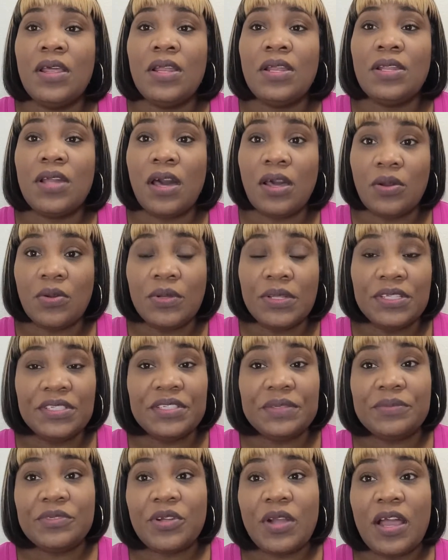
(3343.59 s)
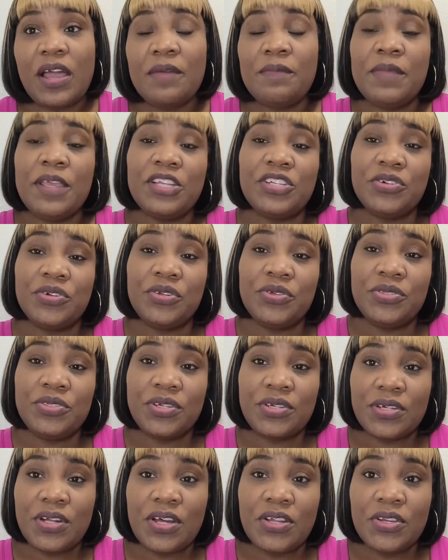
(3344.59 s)
Not only subscribe, make sure you
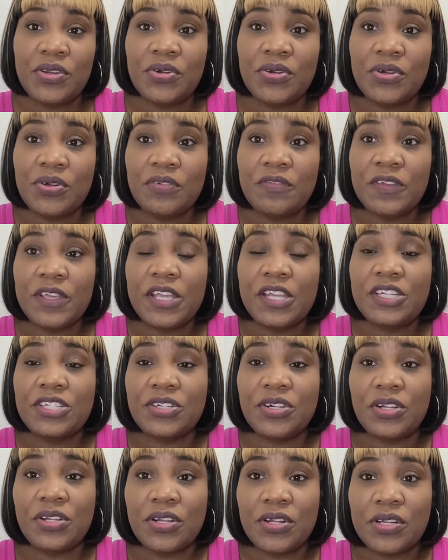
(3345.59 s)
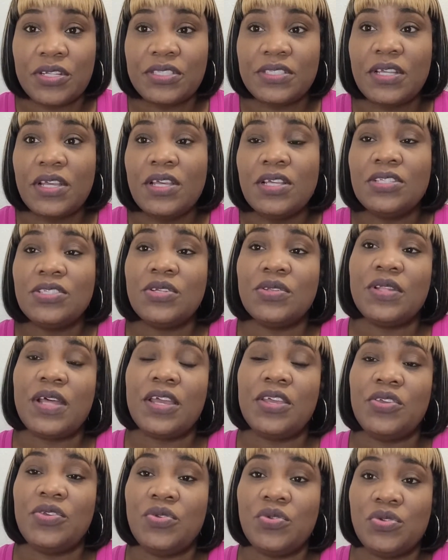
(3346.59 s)
turn on your notification alerts so
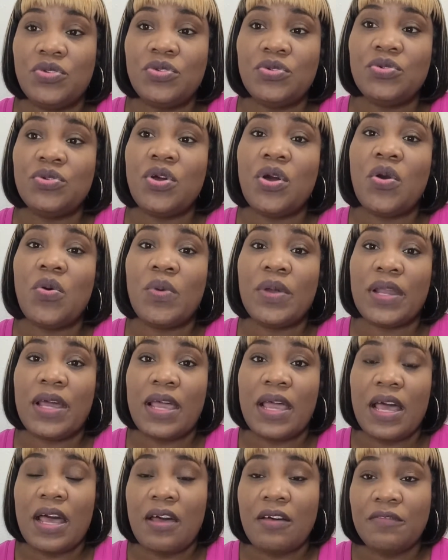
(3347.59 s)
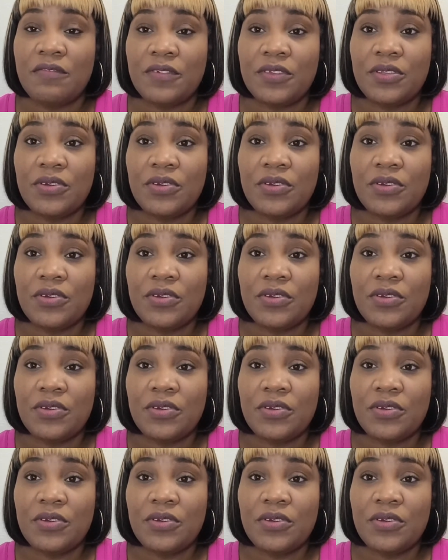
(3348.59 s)
that you do know when I have,